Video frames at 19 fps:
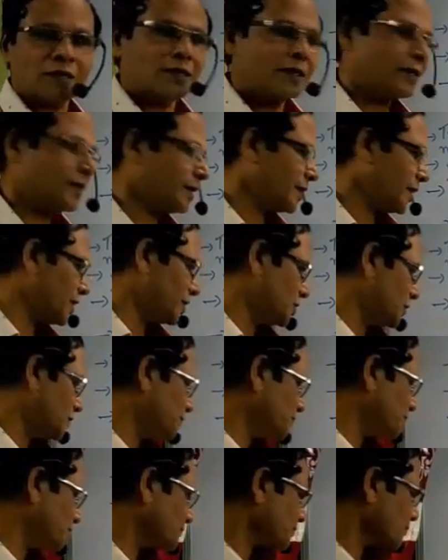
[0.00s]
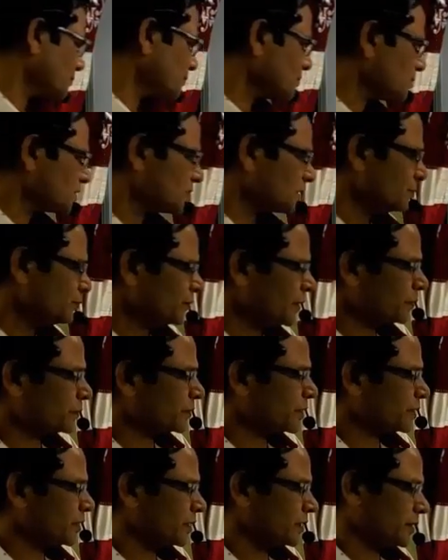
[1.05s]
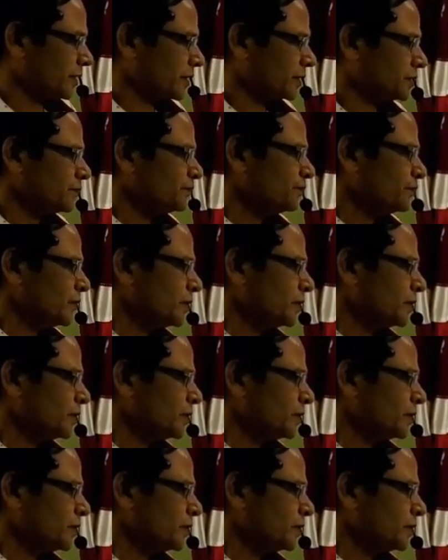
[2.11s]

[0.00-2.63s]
or linkage, peptide linkage.